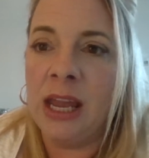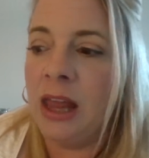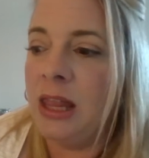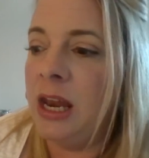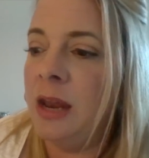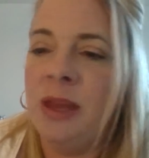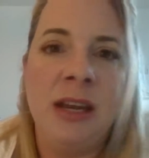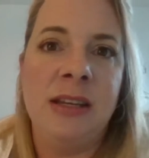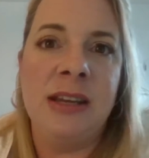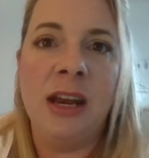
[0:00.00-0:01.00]
and then I'm
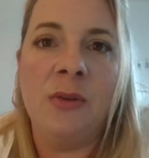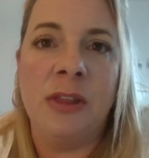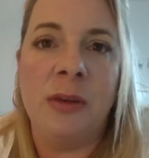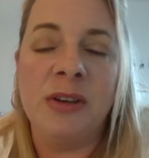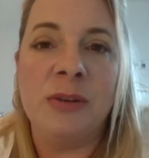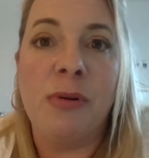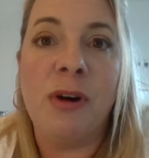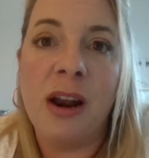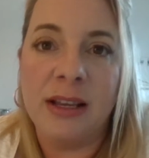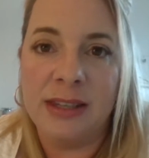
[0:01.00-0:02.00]
inundated with a bunch of
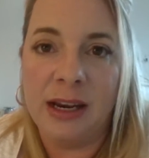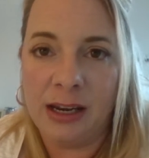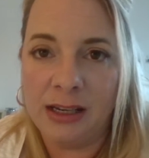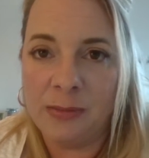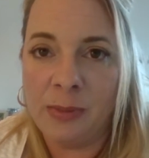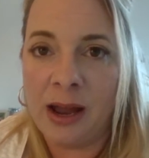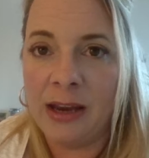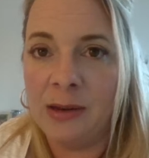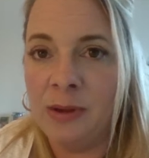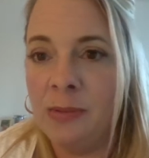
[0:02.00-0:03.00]
products that I need to buy
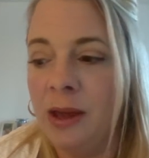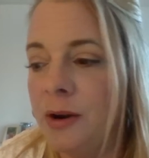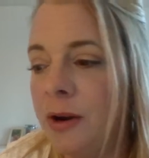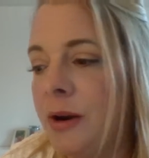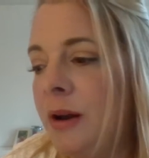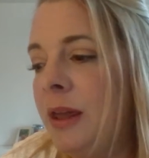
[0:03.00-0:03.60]
to be better.